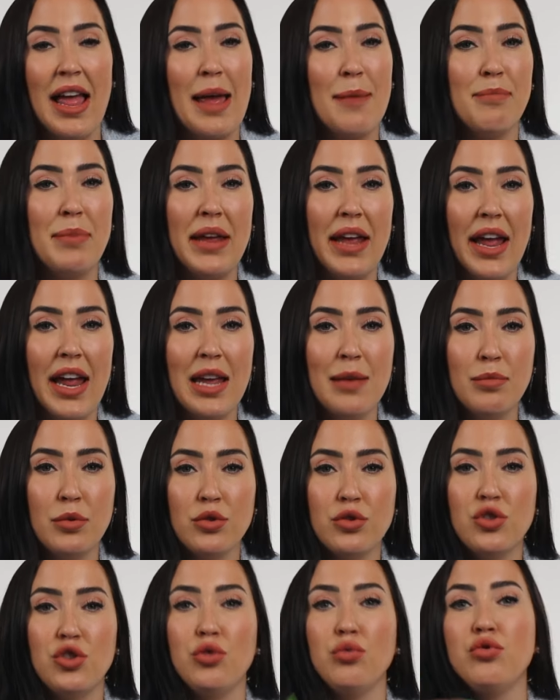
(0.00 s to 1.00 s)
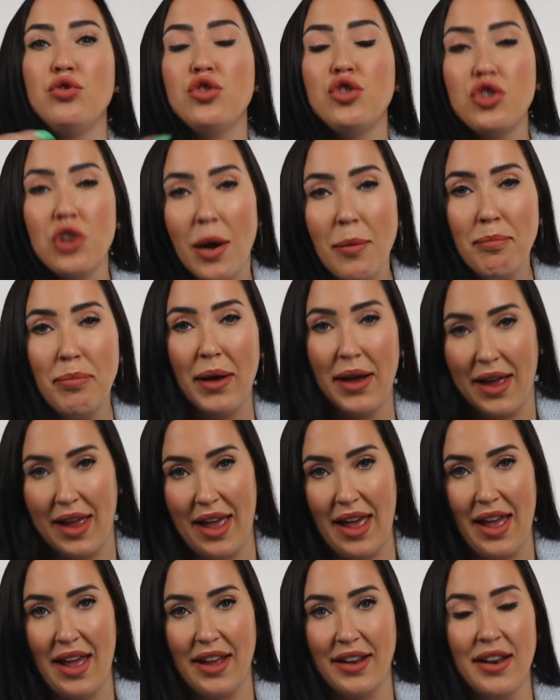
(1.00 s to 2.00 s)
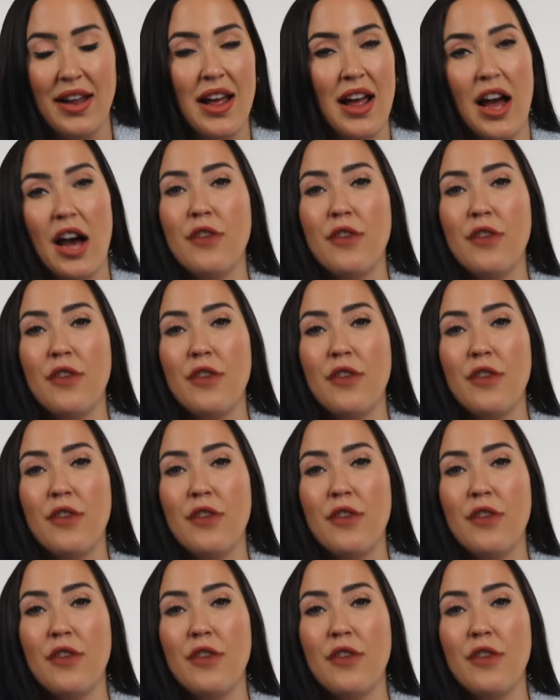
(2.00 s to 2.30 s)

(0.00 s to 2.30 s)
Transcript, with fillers: and be able to jump ahead